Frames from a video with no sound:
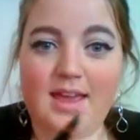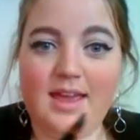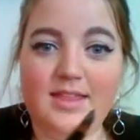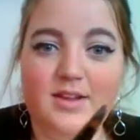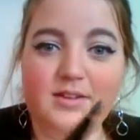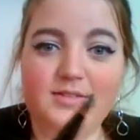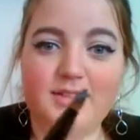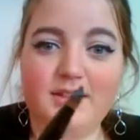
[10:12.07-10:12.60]
and
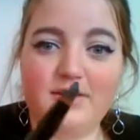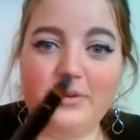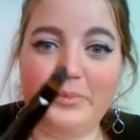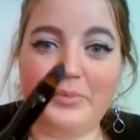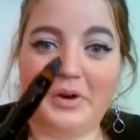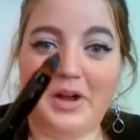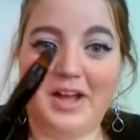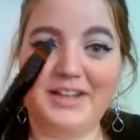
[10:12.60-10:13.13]
there's a
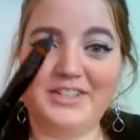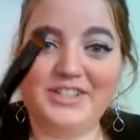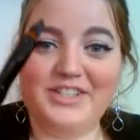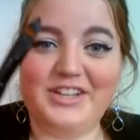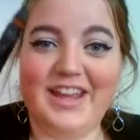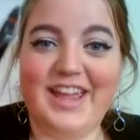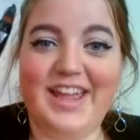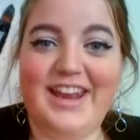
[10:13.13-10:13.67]
little
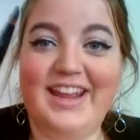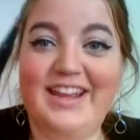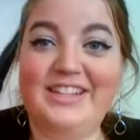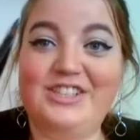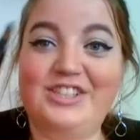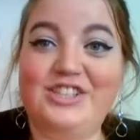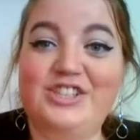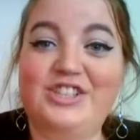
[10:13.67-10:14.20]
brush, and
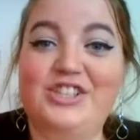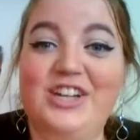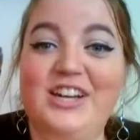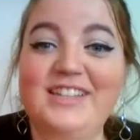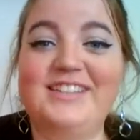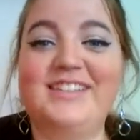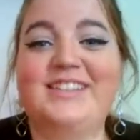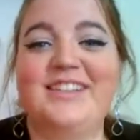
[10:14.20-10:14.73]
it's
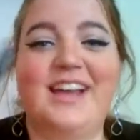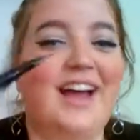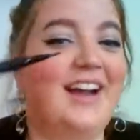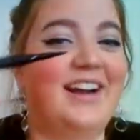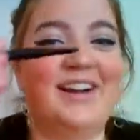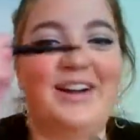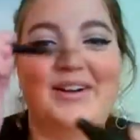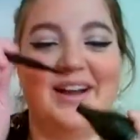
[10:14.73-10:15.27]
just, I
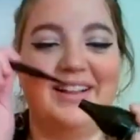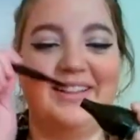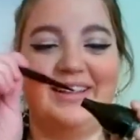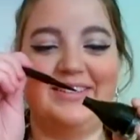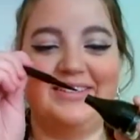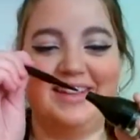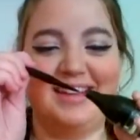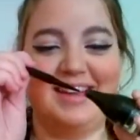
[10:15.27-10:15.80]
don't know, I
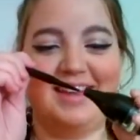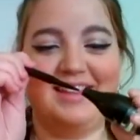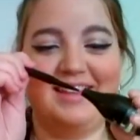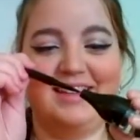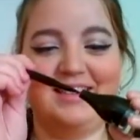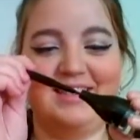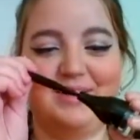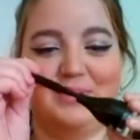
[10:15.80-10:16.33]
love it. I
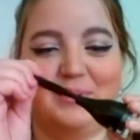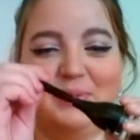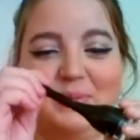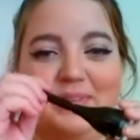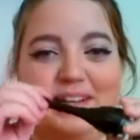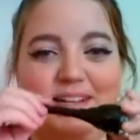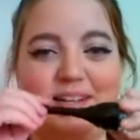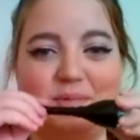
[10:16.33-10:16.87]
think it's so
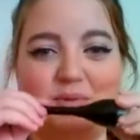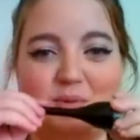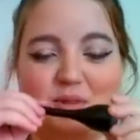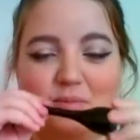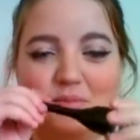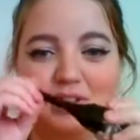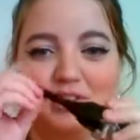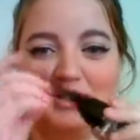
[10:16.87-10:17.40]
cool that it comes with
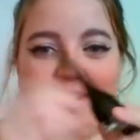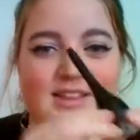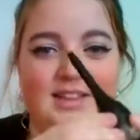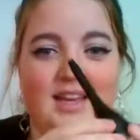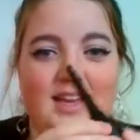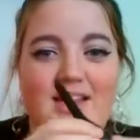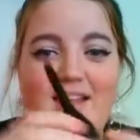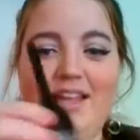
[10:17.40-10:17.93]
a brush like
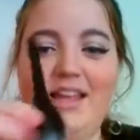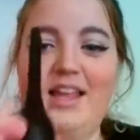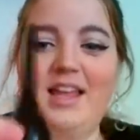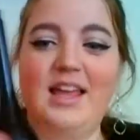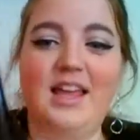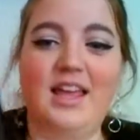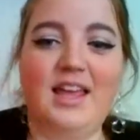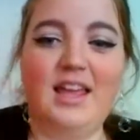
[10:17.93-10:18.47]
that.
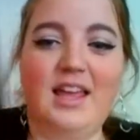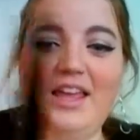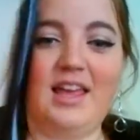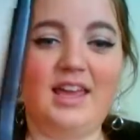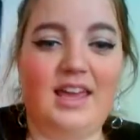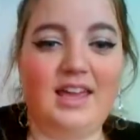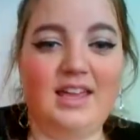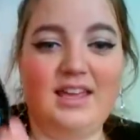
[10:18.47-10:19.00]

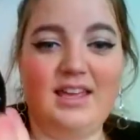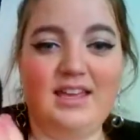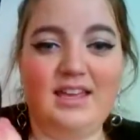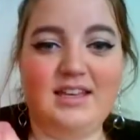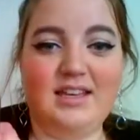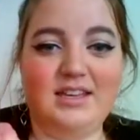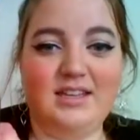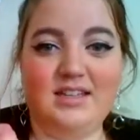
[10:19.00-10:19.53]

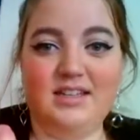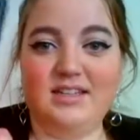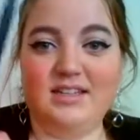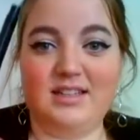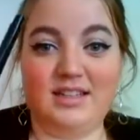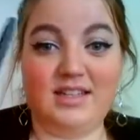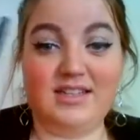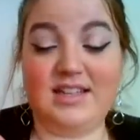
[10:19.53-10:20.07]
And
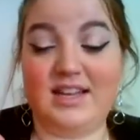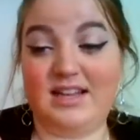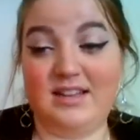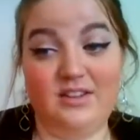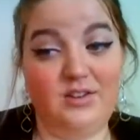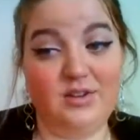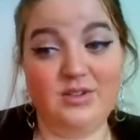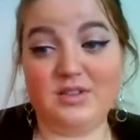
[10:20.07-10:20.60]
like I said,
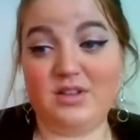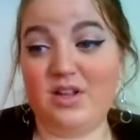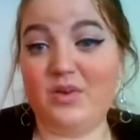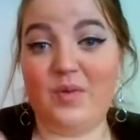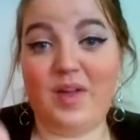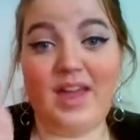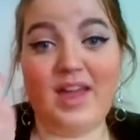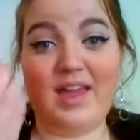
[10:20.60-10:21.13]
logo goes a
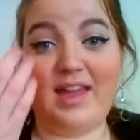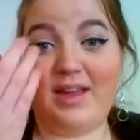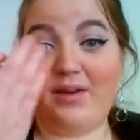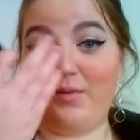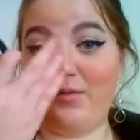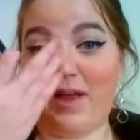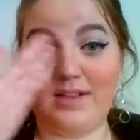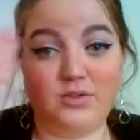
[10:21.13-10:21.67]
long way.
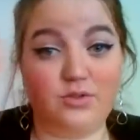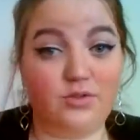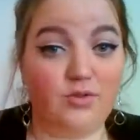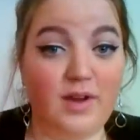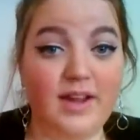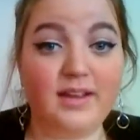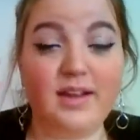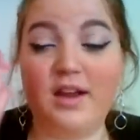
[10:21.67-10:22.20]
It has
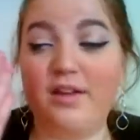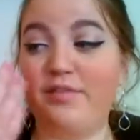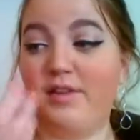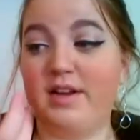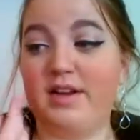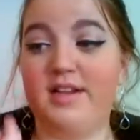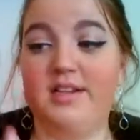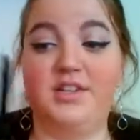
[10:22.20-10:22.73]
great
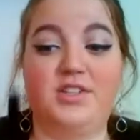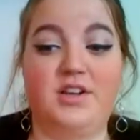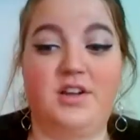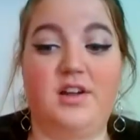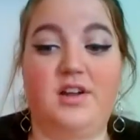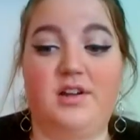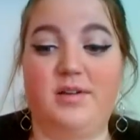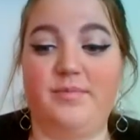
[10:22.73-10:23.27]
coverage.
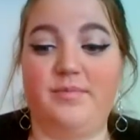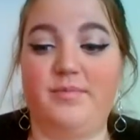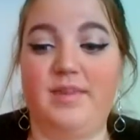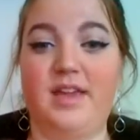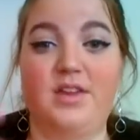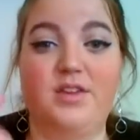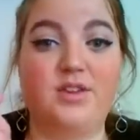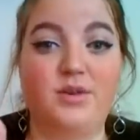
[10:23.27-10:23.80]

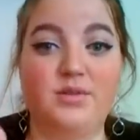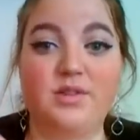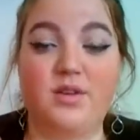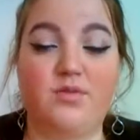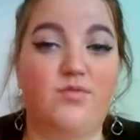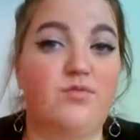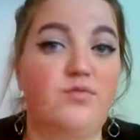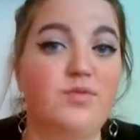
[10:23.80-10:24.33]
It goes
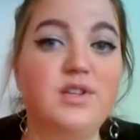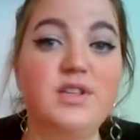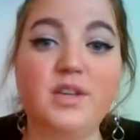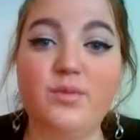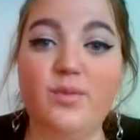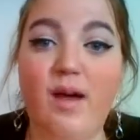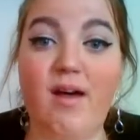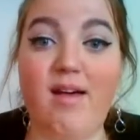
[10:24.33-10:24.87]
on
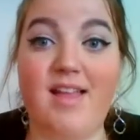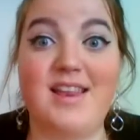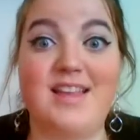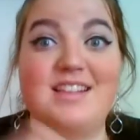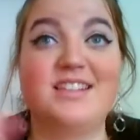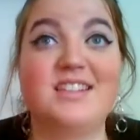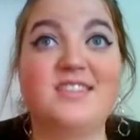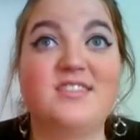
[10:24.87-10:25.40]
really well, and
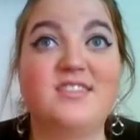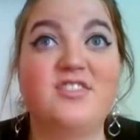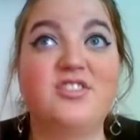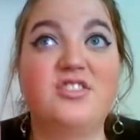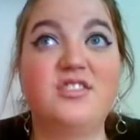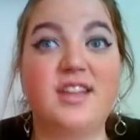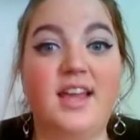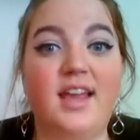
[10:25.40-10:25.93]
it
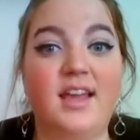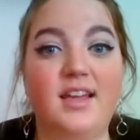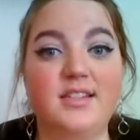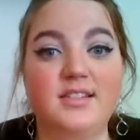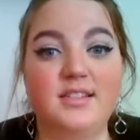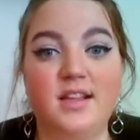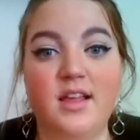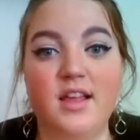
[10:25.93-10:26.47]

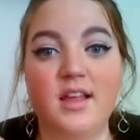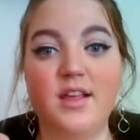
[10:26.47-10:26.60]
stays